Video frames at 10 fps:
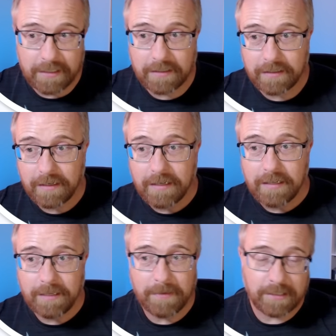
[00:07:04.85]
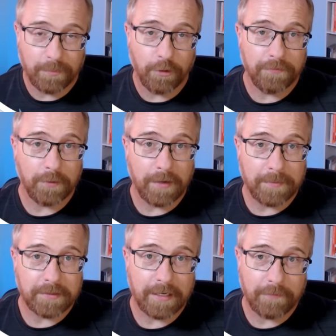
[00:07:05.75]
You can you make the perfect
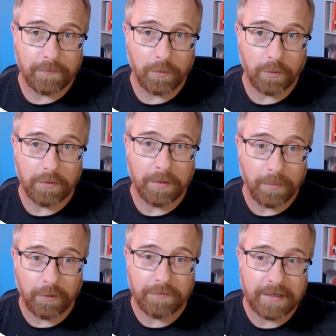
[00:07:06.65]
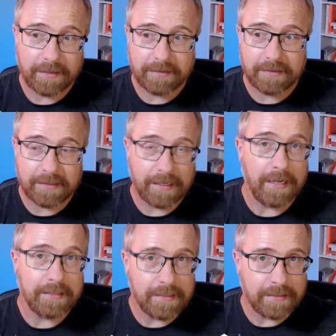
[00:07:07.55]
website for the perfect
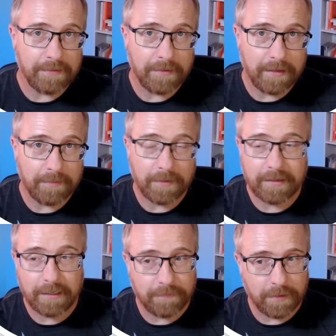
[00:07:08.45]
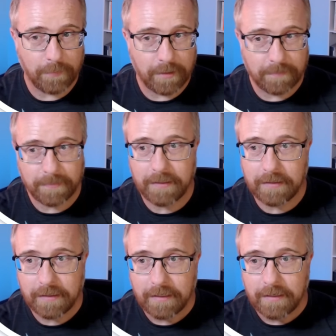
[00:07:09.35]
sizes and everything, but then if they want to
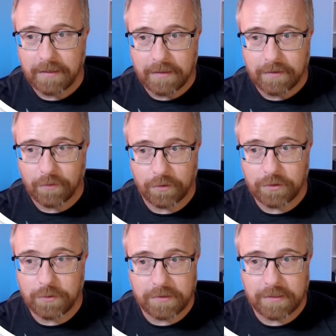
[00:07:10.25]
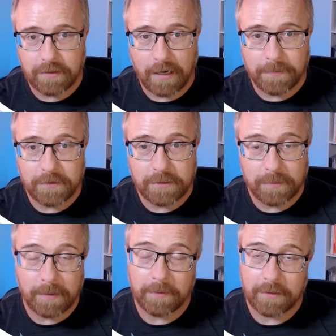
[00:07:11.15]
be or choose these options
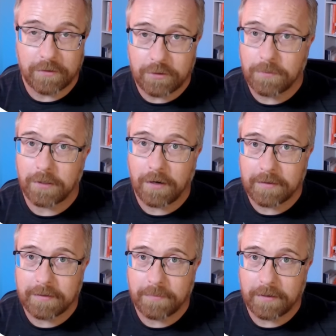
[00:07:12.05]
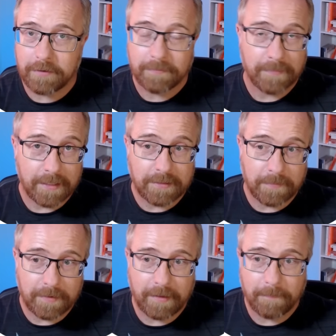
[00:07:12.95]
to be able to consume the content better, that's
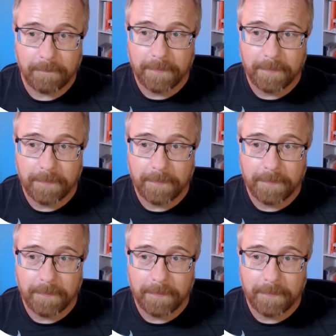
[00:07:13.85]
up to them.